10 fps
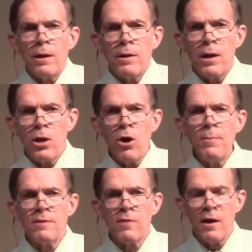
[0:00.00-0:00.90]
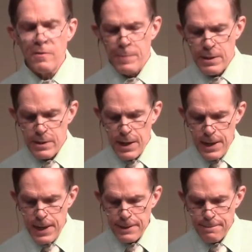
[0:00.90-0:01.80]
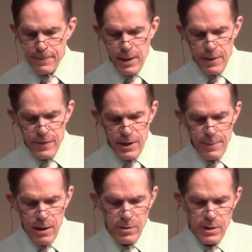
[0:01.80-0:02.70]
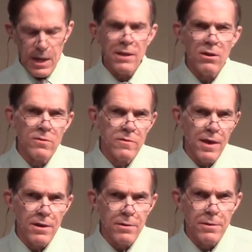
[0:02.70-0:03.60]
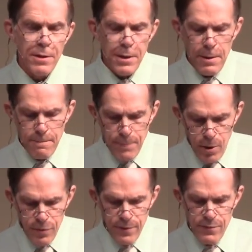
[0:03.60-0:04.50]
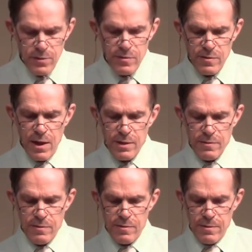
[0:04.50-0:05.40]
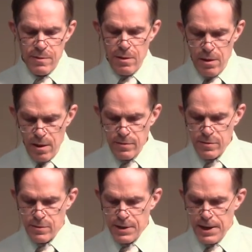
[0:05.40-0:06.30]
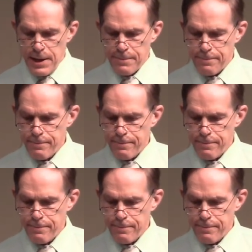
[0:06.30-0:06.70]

Naomi's husband died, and then about 10 years later, both of her sons also died.